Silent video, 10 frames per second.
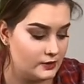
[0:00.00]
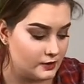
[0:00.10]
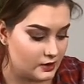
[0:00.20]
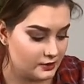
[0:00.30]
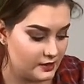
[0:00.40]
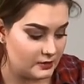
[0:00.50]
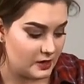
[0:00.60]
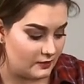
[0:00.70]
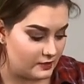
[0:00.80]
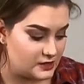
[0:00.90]
The good thing
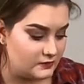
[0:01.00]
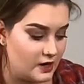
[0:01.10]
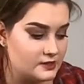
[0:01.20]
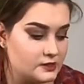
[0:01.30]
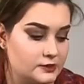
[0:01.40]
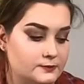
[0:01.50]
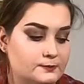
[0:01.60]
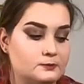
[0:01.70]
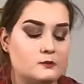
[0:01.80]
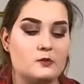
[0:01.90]
about this visor
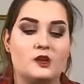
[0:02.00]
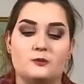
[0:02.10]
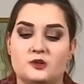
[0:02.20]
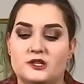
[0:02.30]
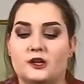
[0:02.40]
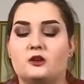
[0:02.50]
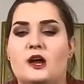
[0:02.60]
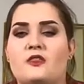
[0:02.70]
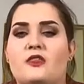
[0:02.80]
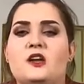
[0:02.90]
in particular,
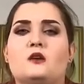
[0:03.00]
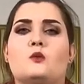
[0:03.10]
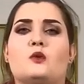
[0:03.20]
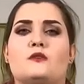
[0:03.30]
and the thing,